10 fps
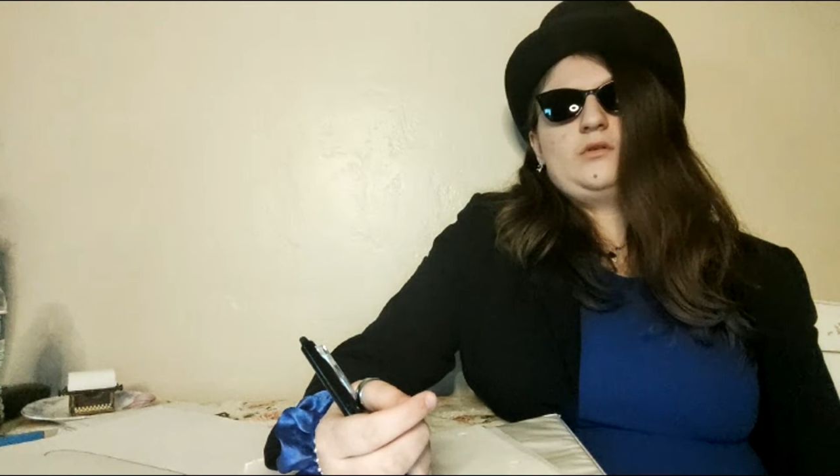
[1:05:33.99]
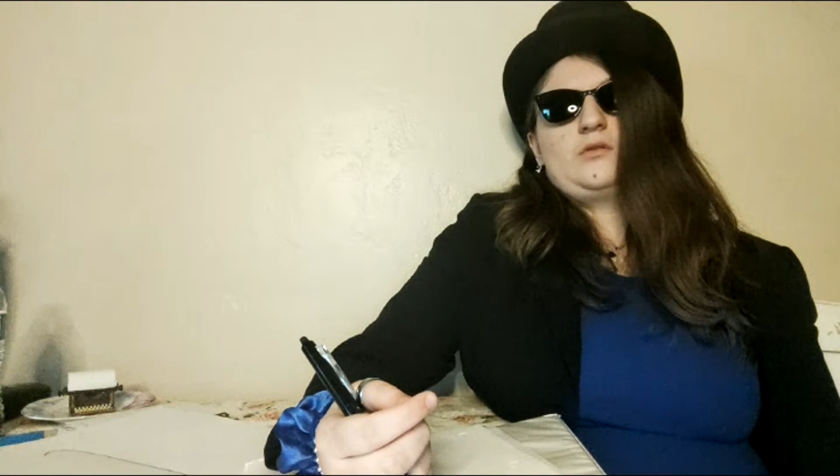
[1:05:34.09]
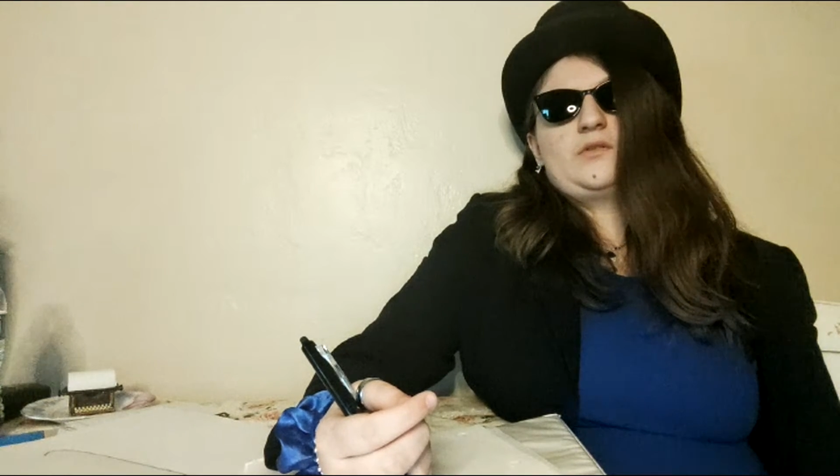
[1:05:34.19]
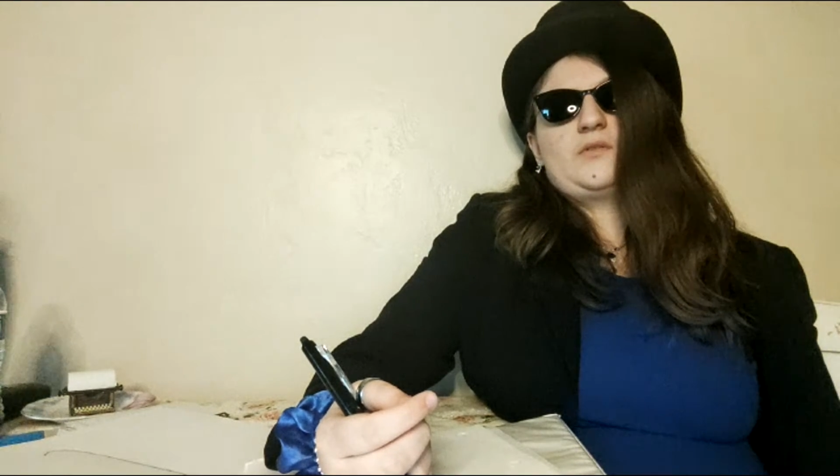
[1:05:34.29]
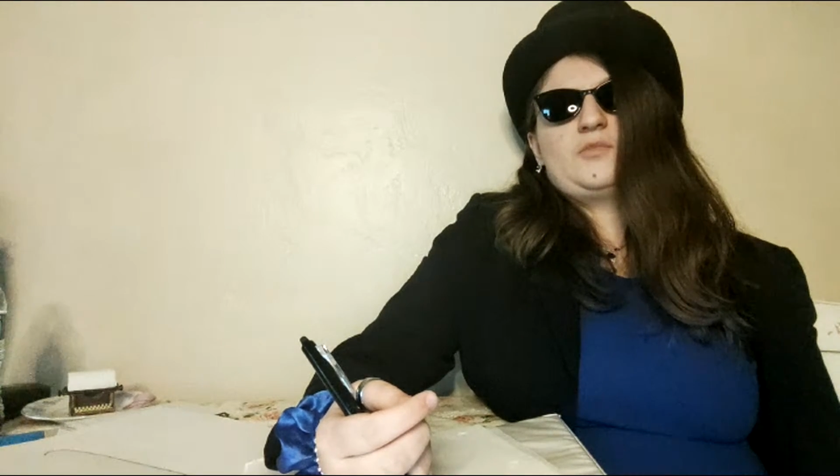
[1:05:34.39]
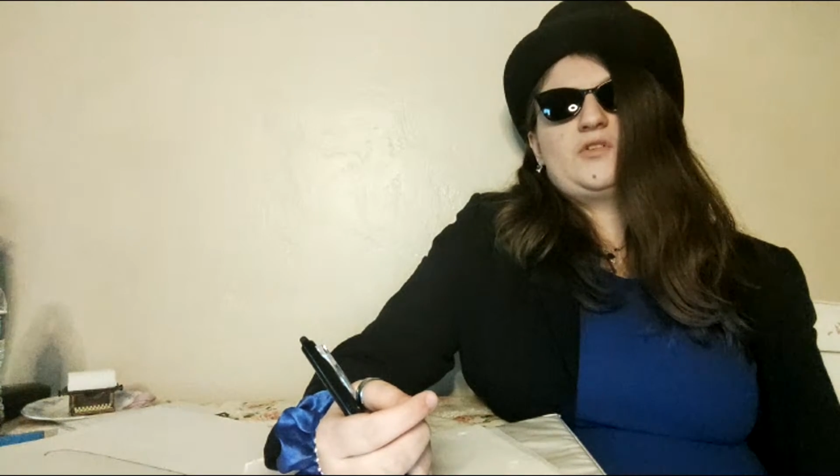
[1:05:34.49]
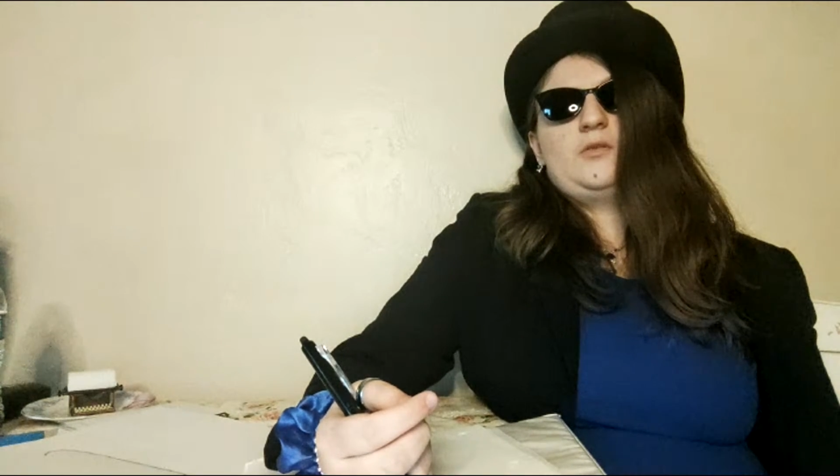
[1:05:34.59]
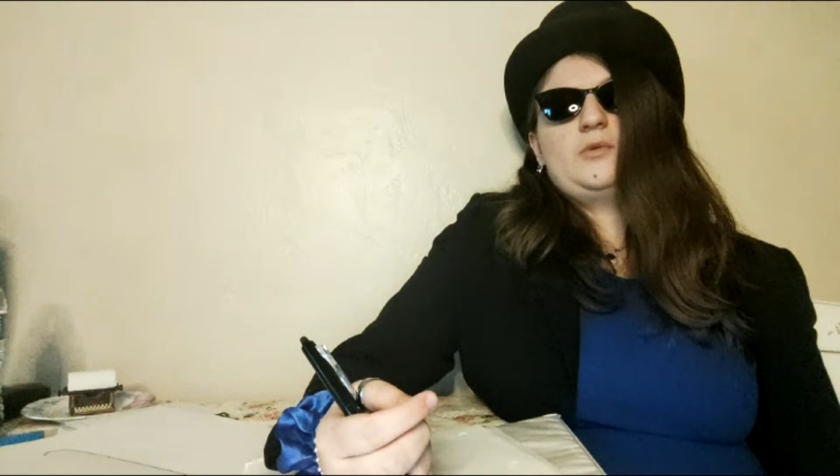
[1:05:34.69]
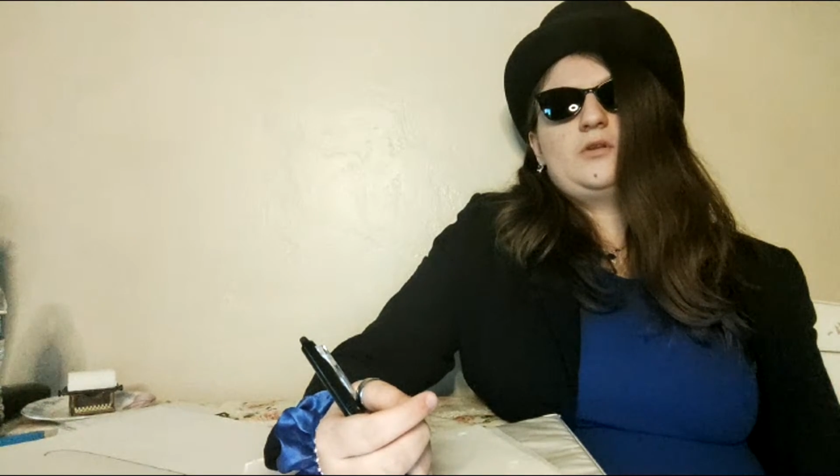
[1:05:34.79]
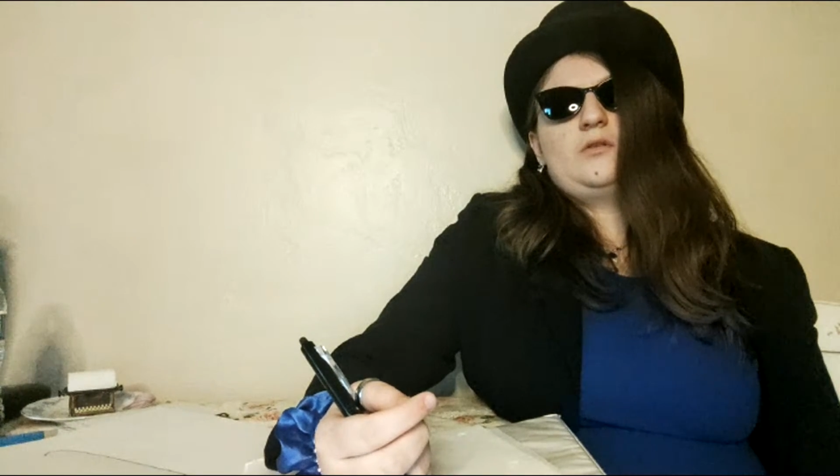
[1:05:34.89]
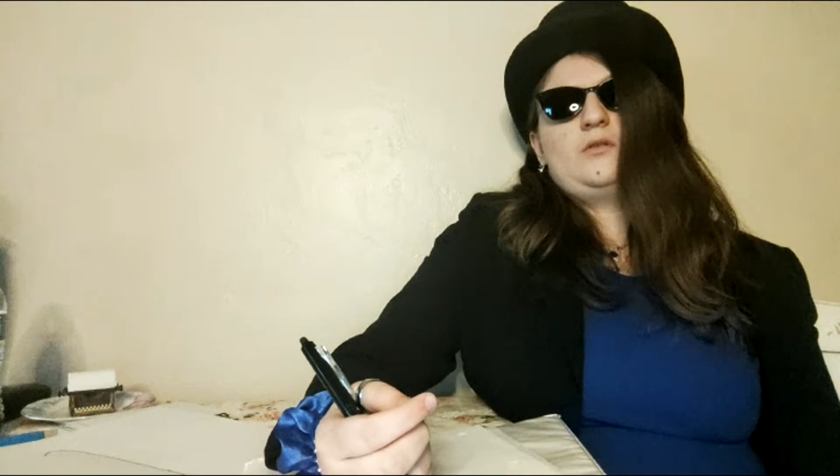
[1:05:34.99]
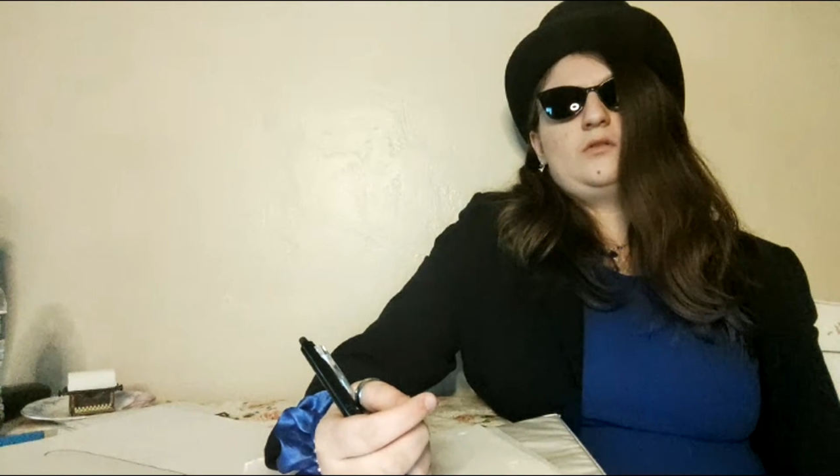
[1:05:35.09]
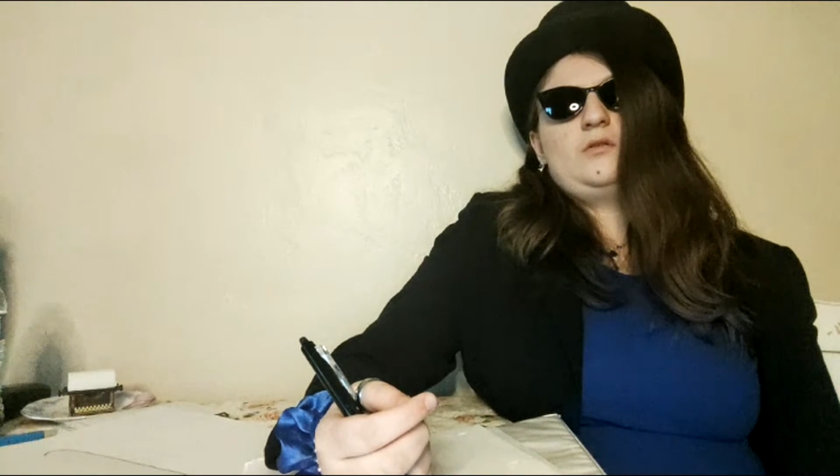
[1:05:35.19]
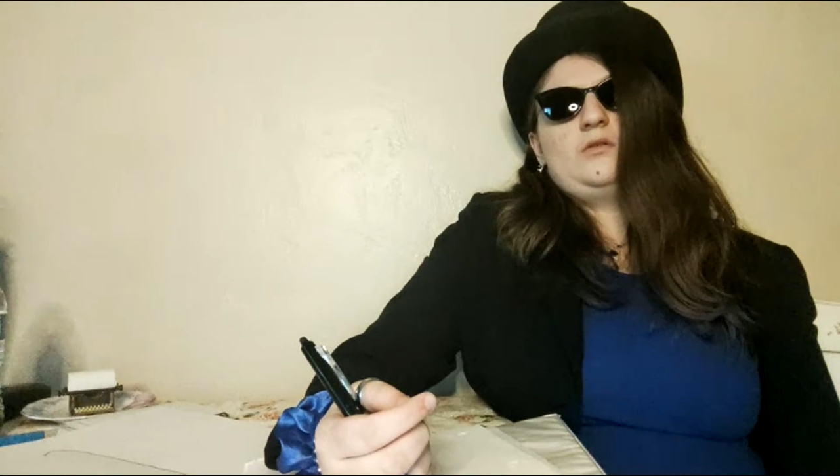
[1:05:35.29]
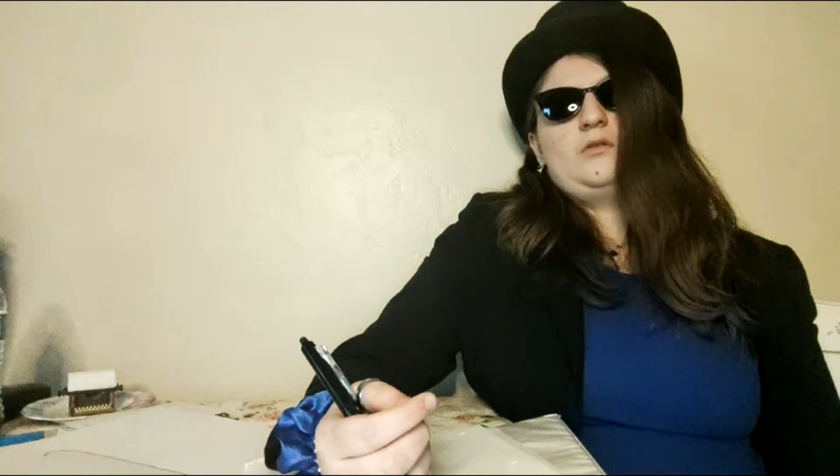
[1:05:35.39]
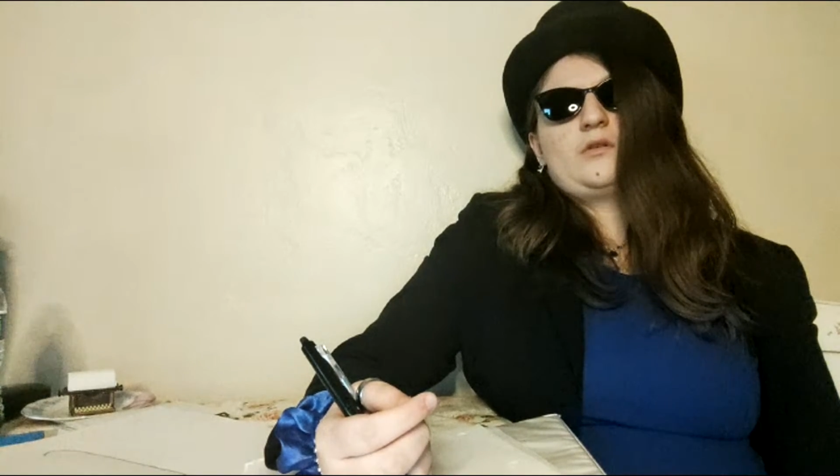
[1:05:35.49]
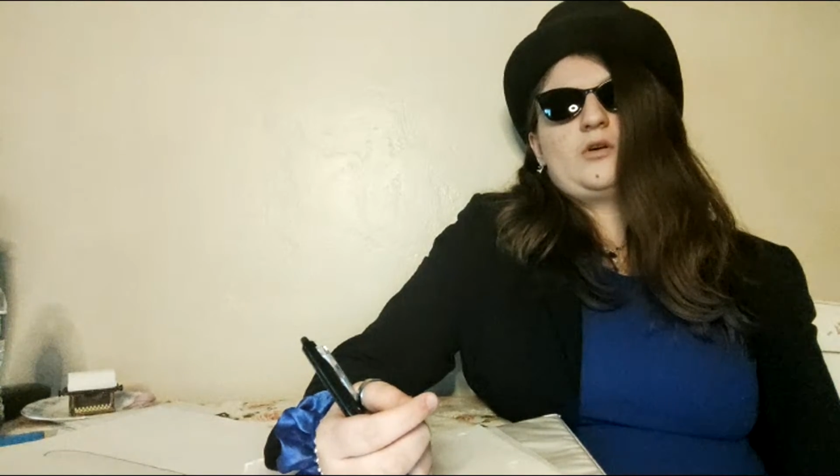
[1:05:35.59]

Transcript: because I'm stupid and